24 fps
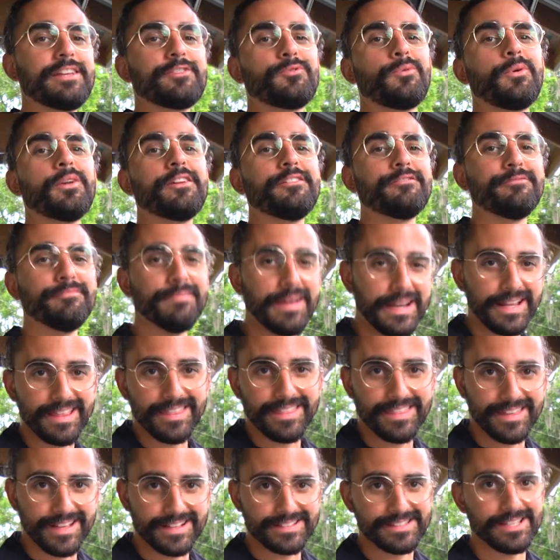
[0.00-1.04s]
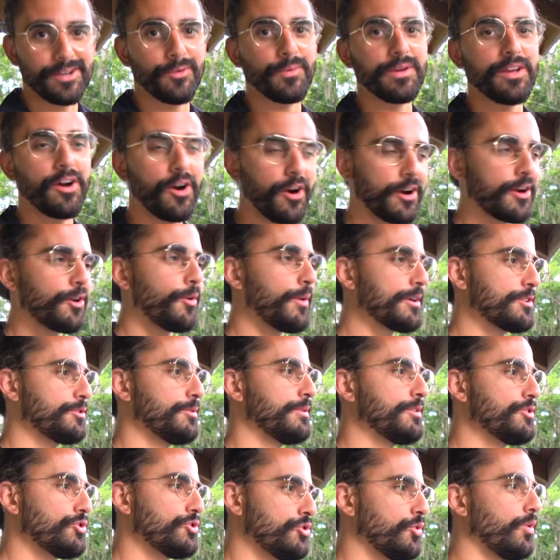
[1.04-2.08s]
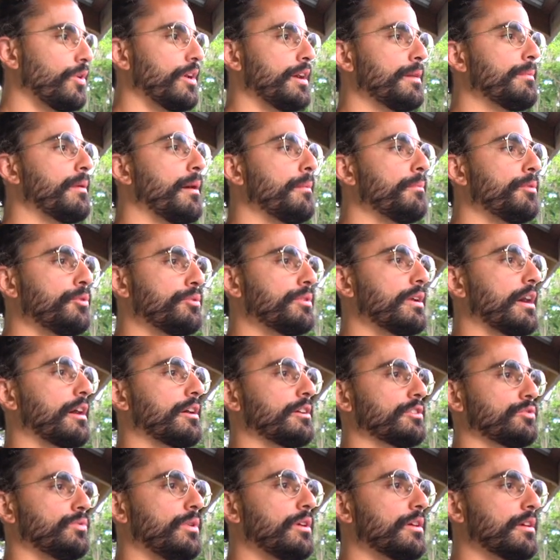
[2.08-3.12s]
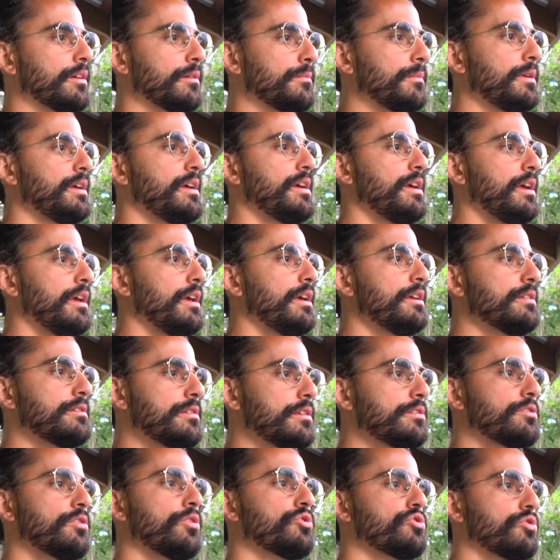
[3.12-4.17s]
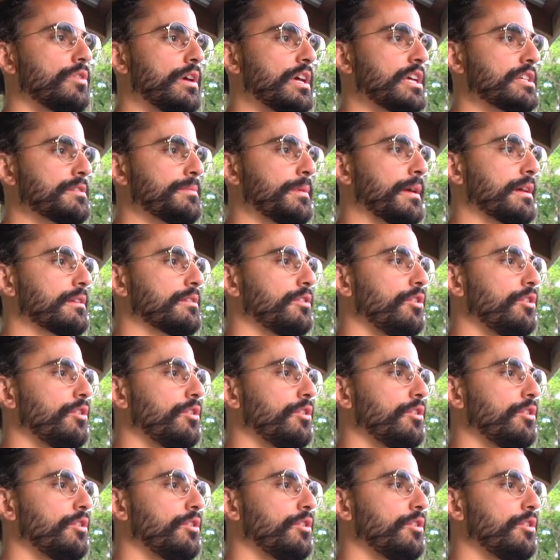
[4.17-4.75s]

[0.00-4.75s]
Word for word: that's one of many things that we are going to enjoy about Boondockers Welcome is the social aspect.